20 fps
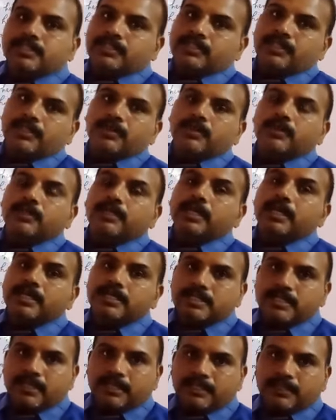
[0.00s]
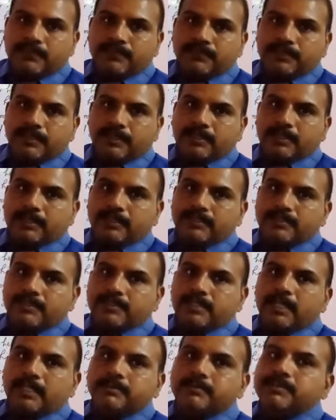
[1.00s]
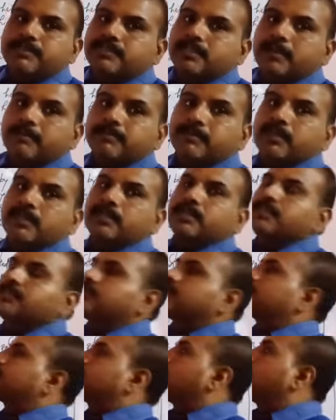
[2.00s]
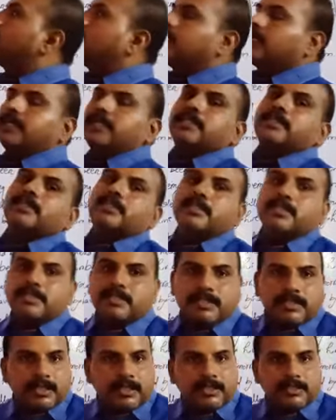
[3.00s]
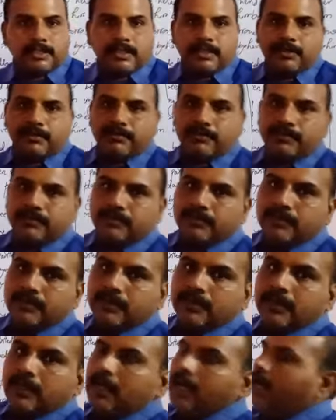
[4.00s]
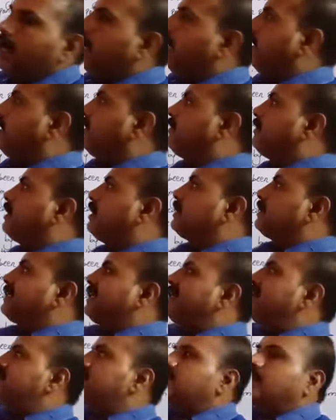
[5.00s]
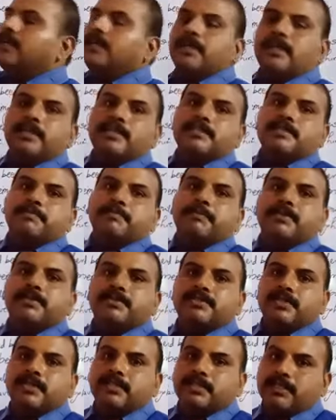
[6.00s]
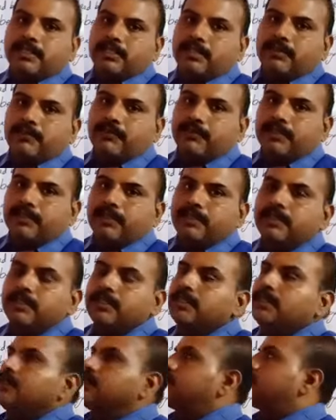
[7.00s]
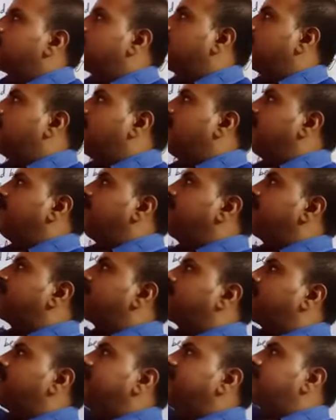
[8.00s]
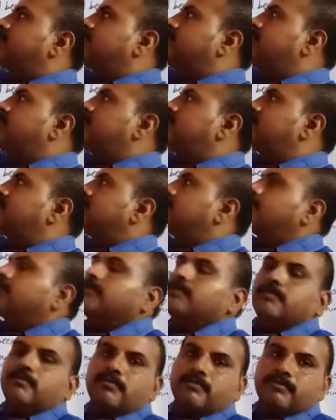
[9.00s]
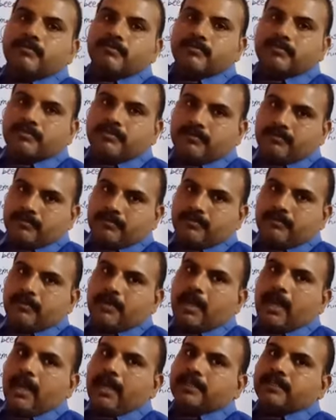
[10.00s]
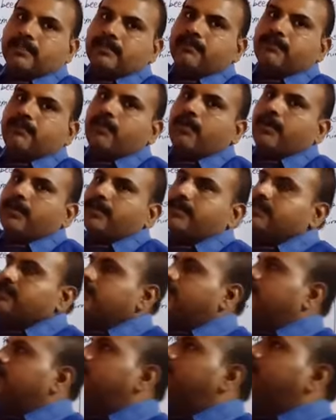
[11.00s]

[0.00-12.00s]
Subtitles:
denote assertive sentence, that means something is told in this sentence and the tense here is present indefinite. So when we change this active voice to